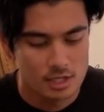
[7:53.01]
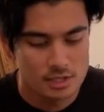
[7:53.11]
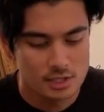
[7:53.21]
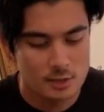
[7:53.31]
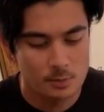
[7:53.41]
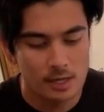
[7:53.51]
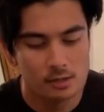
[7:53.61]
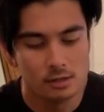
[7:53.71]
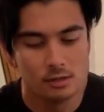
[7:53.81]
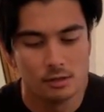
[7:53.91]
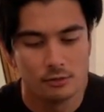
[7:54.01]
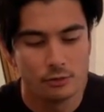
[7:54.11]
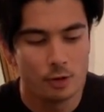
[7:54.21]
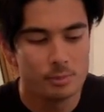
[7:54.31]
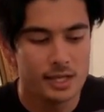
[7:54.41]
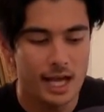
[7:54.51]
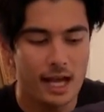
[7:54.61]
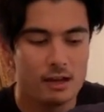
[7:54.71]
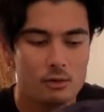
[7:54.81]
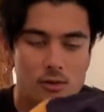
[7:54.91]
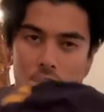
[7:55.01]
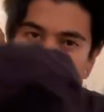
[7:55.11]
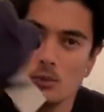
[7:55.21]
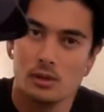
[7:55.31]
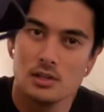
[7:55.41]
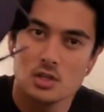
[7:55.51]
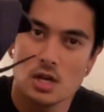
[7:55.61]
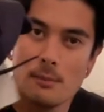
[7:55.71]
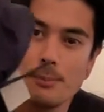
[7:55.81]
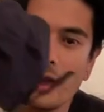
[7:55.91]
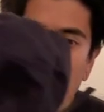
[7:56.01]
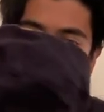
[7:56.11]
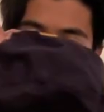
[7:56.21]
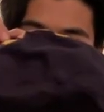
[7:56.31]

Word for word: six panel floppy hat with a strap back.